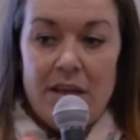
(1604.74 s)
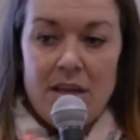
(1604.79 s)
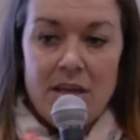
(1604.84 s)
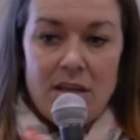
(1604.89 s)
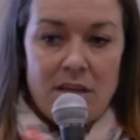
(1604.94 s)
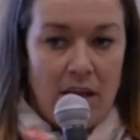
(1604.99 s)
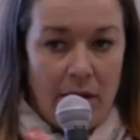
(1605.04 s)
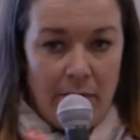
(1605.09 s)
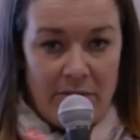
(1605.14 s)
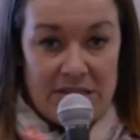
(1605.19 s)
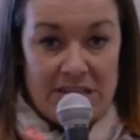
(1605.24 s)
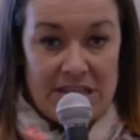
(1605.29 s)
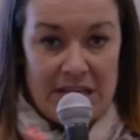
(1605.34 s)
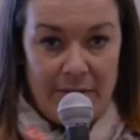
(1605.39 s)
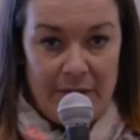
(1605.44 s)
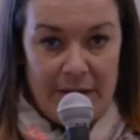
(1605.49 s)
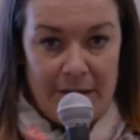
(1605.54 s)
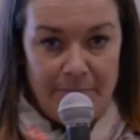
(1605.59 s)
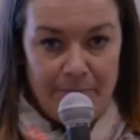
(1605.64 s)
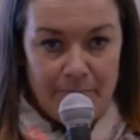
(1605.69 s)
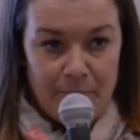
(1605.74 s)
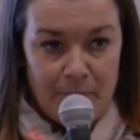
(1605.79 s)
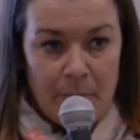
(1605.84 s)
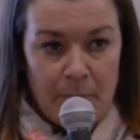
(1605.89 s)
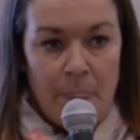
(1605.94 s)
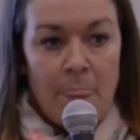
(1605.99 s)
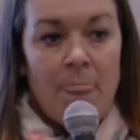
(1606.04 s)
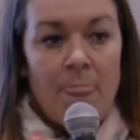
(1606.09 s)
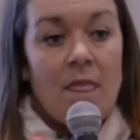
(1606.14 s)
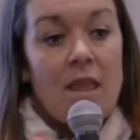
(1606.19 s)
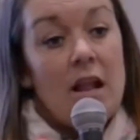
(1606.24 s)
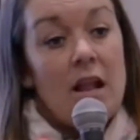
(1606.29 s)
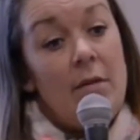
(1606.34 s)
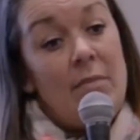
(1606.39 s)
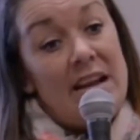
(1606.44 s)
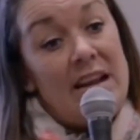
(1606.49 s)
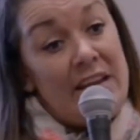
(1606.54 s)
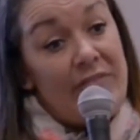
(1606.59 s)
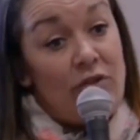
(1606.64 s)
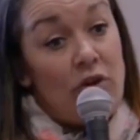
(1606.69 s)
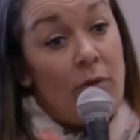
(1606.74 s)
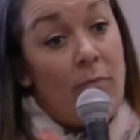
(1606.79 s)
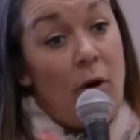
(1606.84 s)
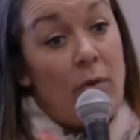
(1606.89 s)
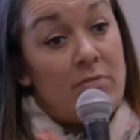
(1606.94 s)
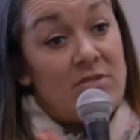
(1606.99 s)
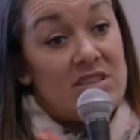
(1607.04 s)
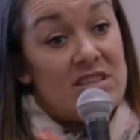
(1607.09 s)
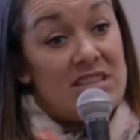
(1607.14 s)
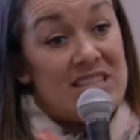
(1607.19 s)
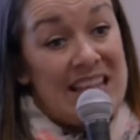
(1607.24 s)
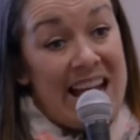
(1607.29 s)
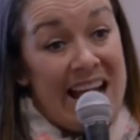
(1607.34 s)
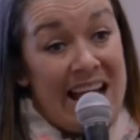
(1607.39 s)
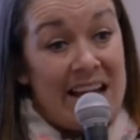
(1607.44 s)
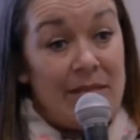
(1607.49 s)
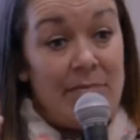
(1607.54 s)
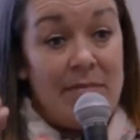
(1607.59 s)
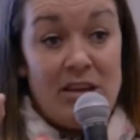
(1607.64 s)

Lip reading: Come and see me. And if not, pop to the stand,